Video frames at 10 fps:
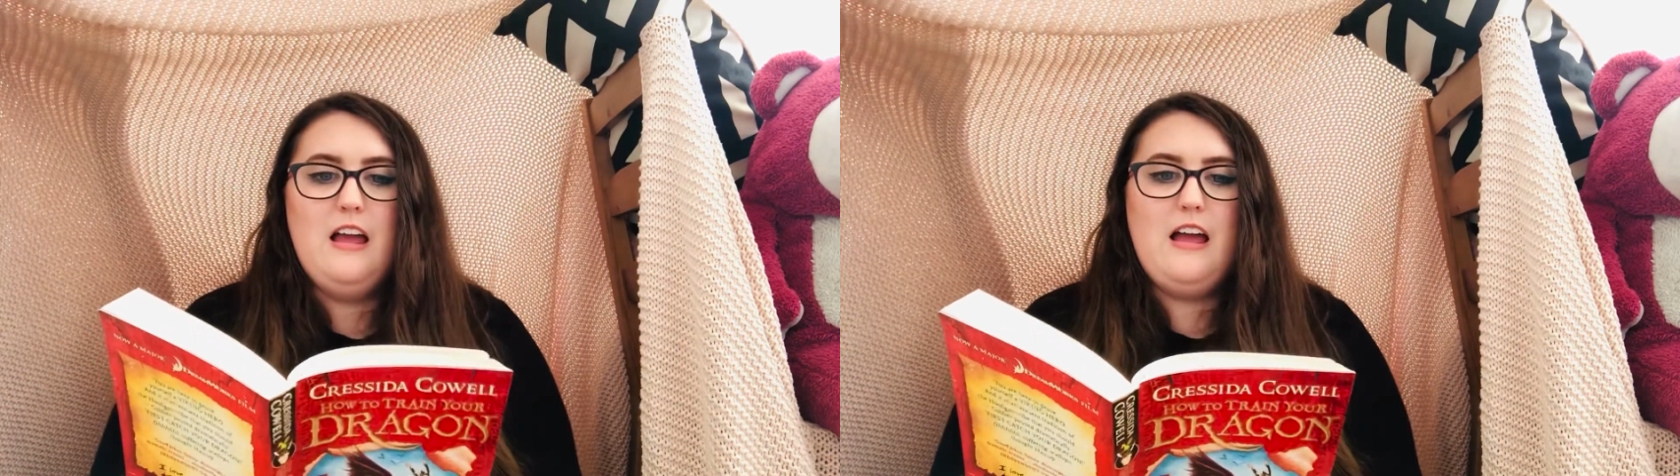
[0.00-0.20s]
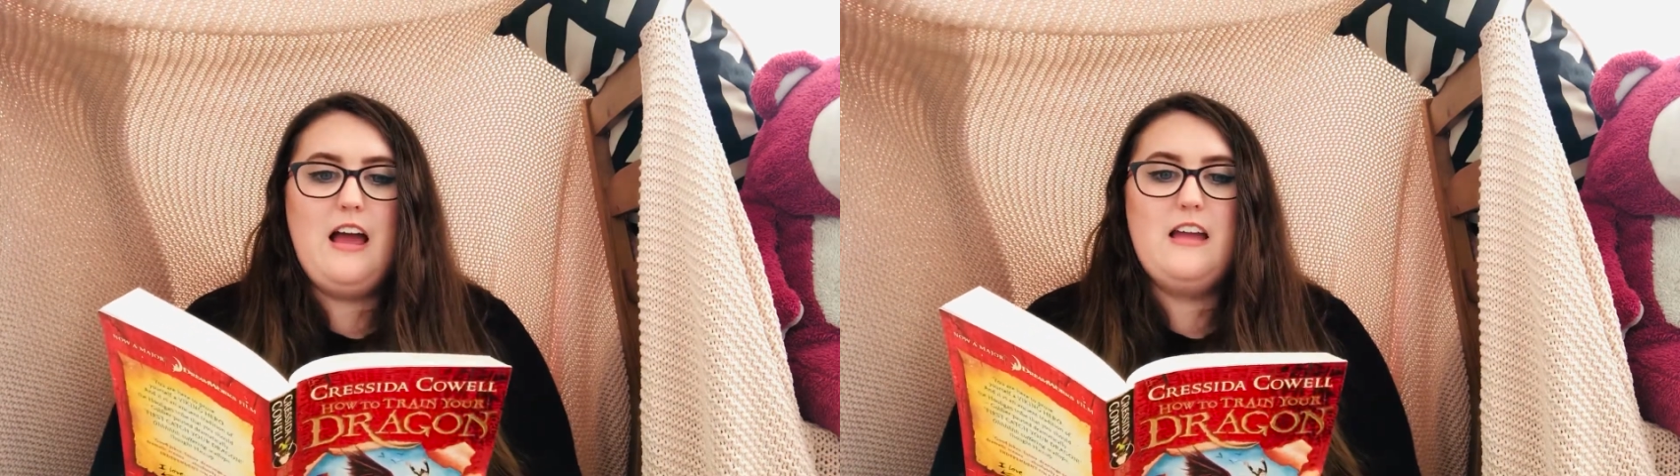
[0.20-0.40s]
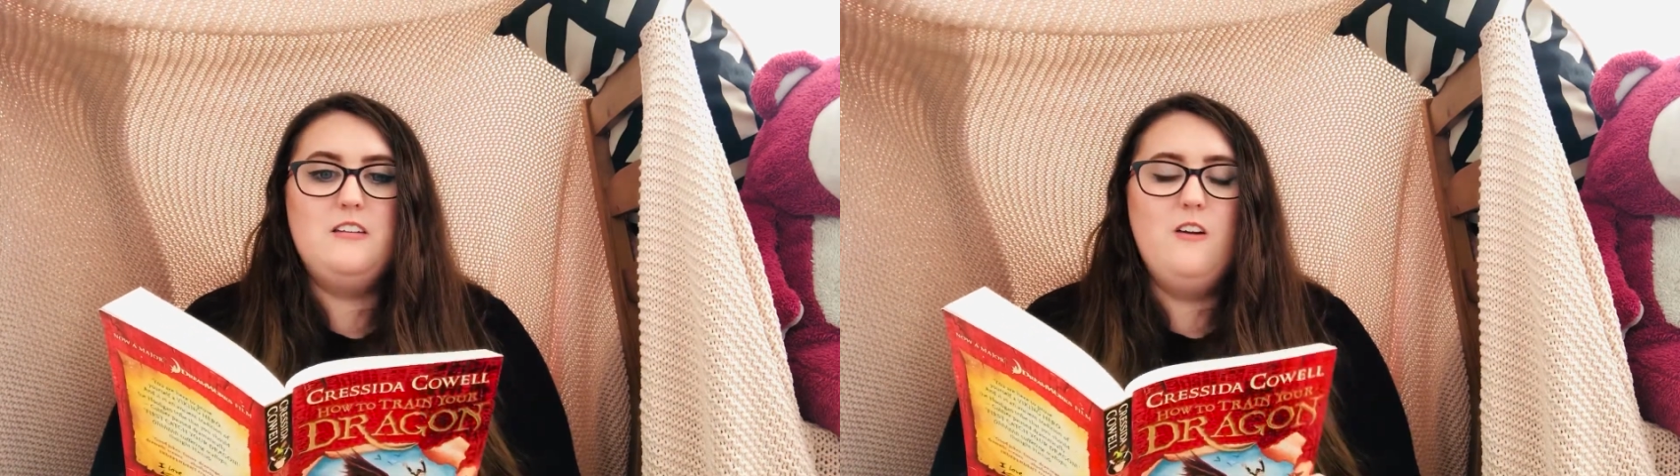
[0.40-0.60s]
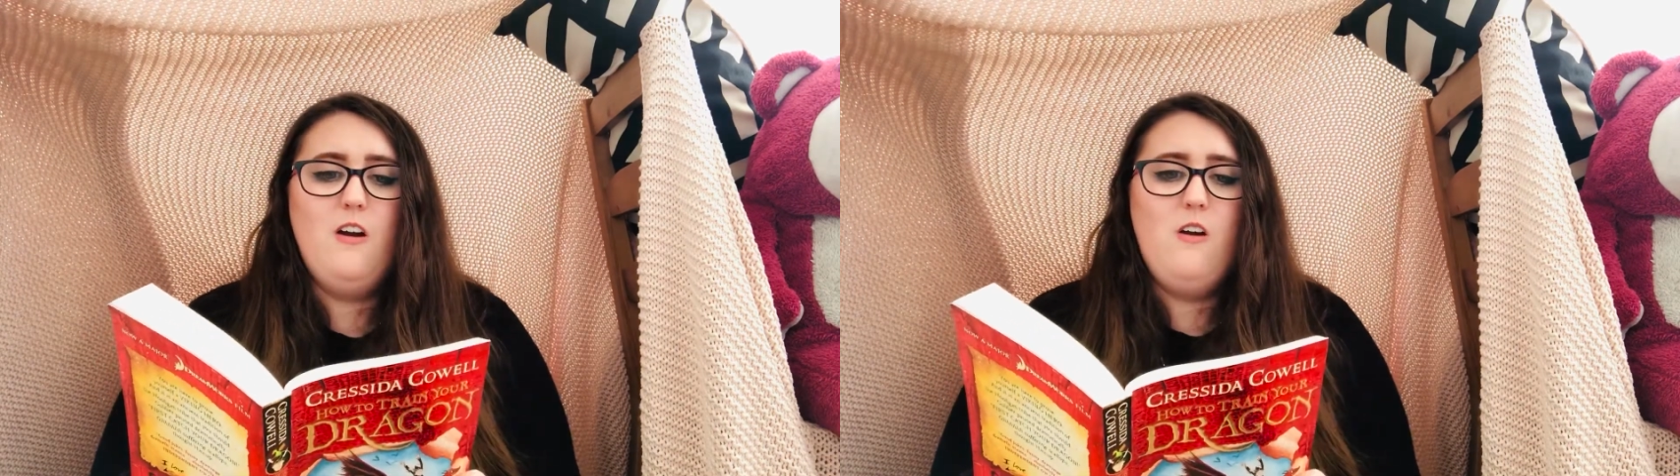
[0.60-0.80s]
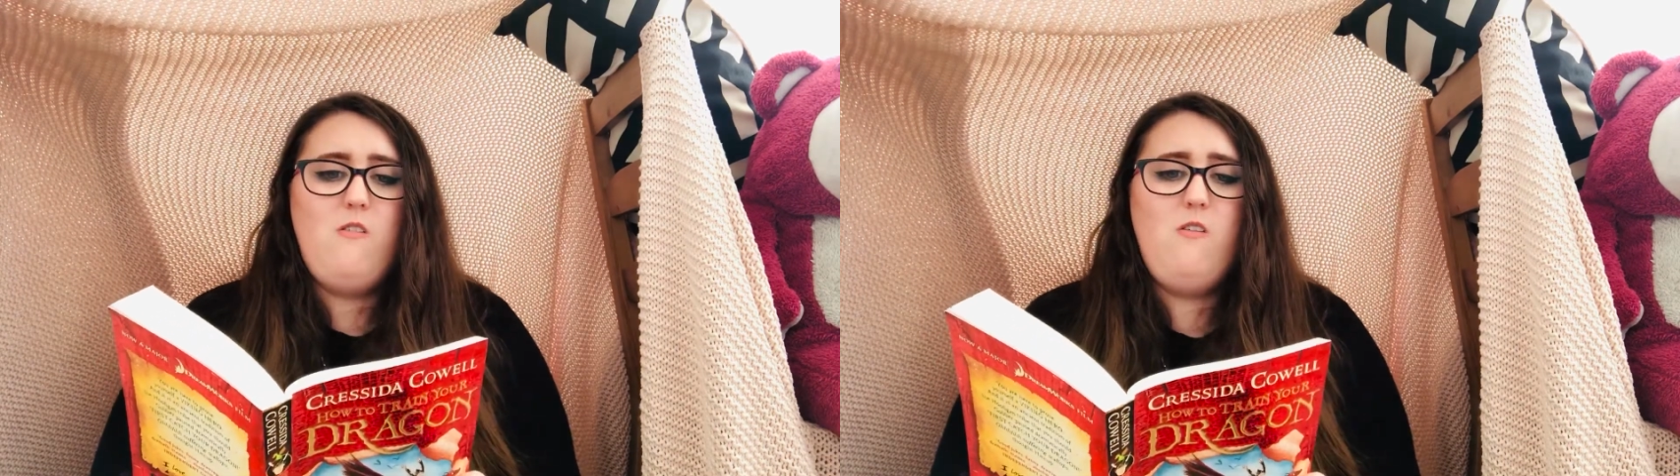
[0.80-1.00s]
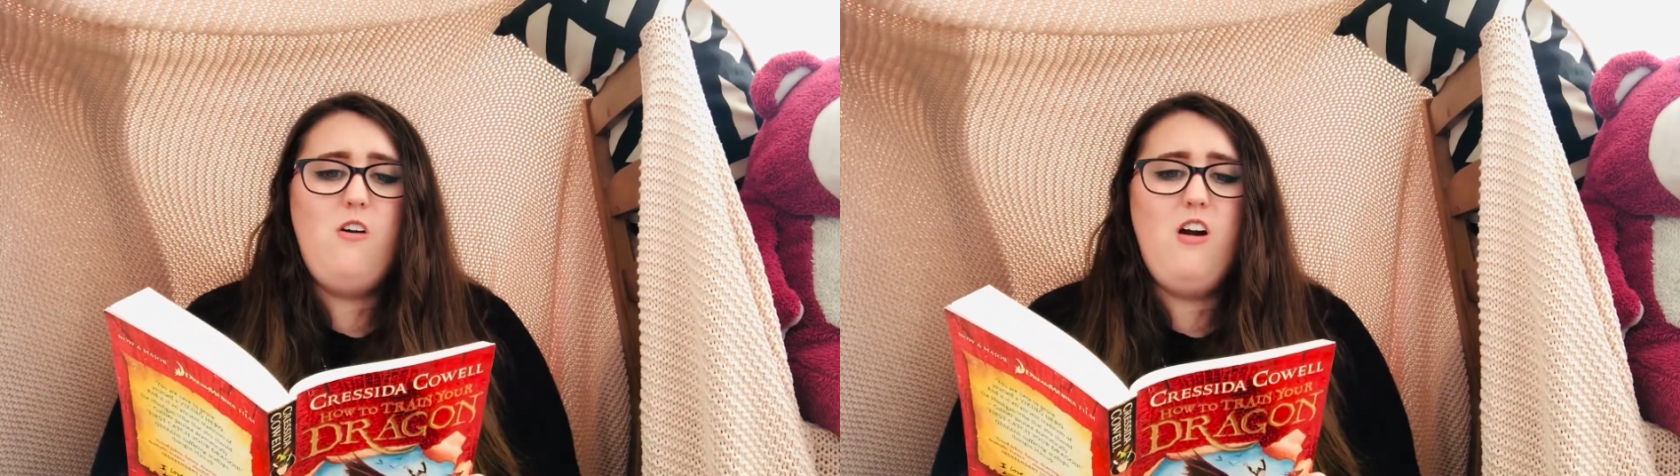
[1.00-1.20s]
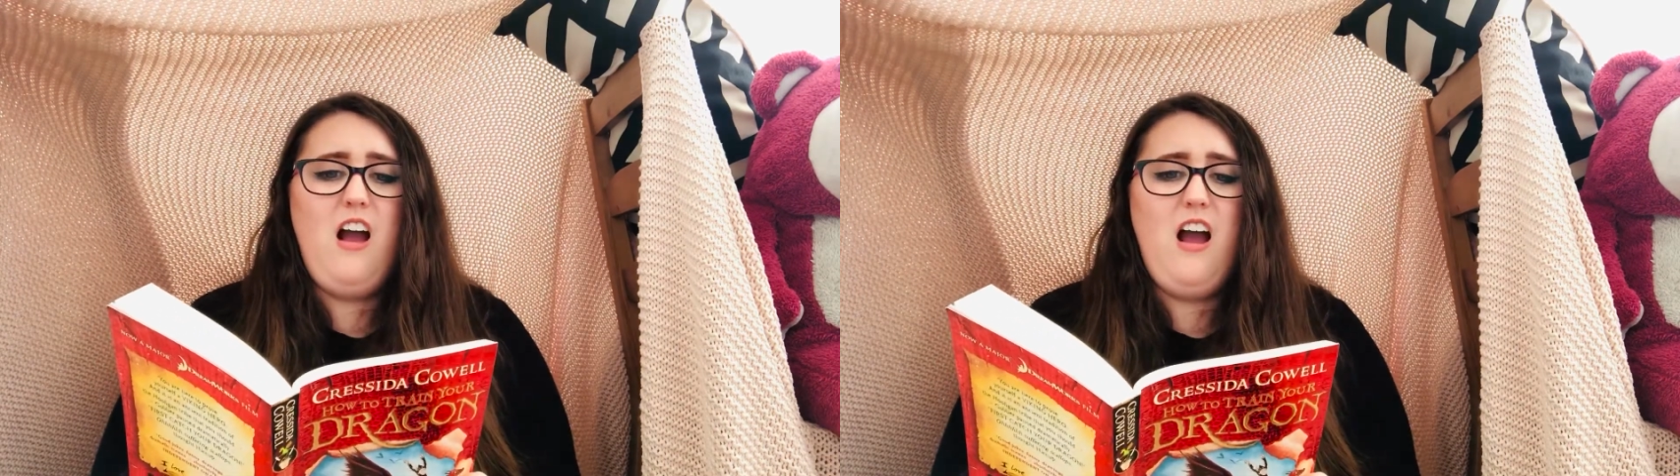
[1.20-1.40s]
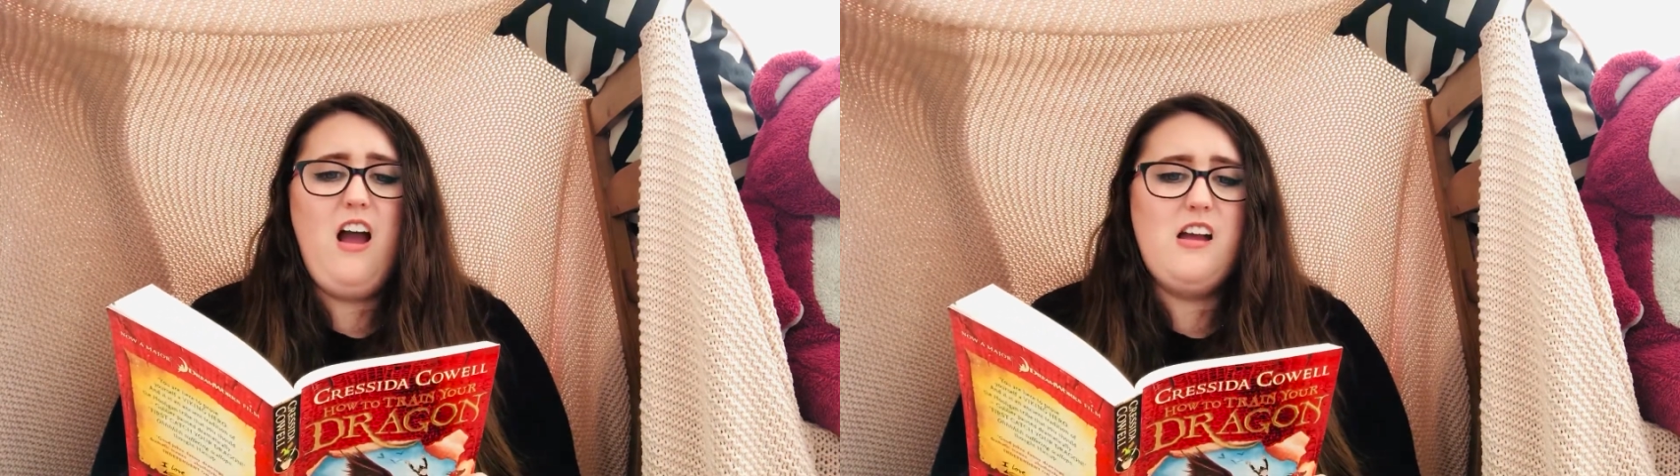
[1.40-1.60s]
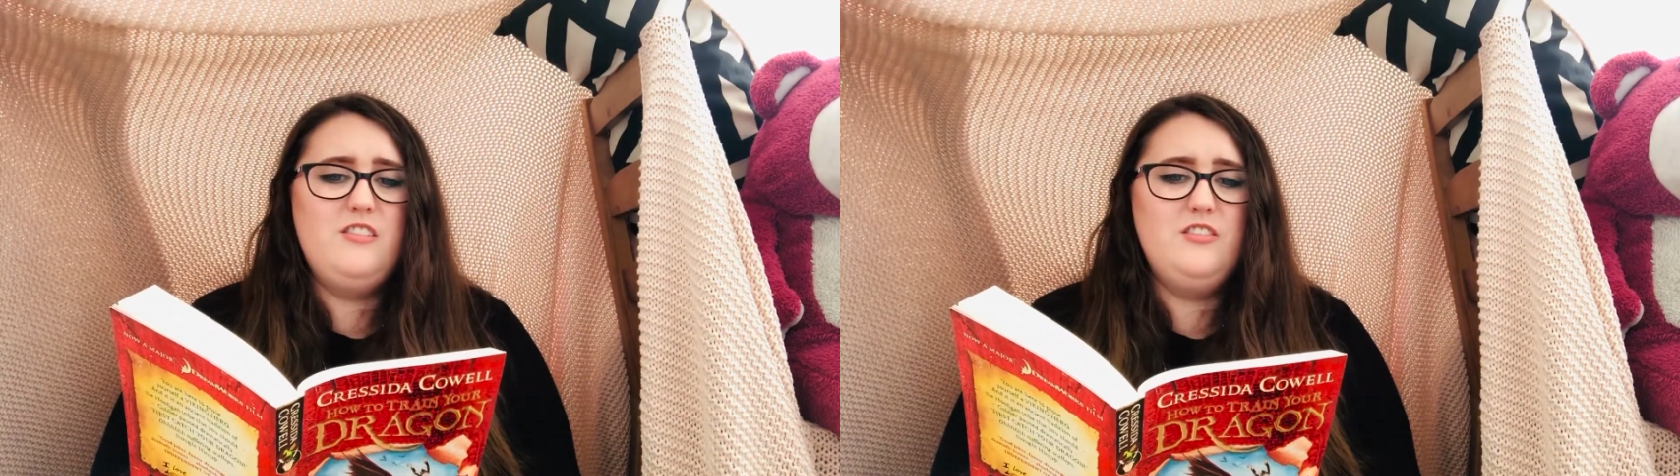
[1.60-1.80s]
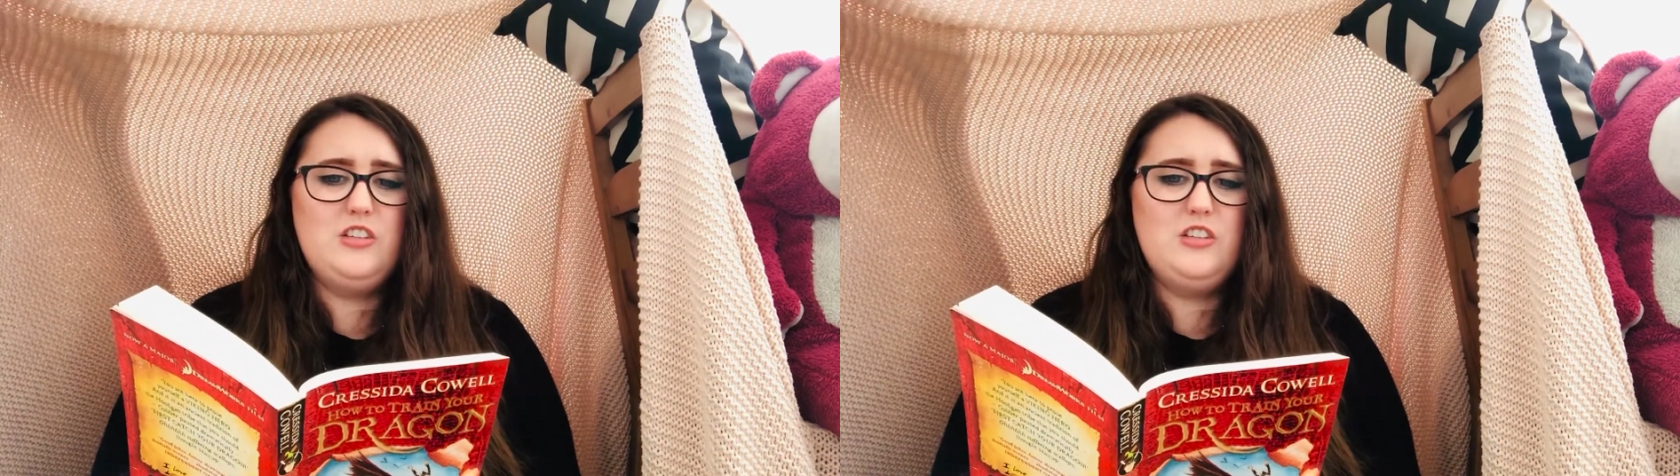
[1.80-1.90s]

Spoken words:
and "Run!"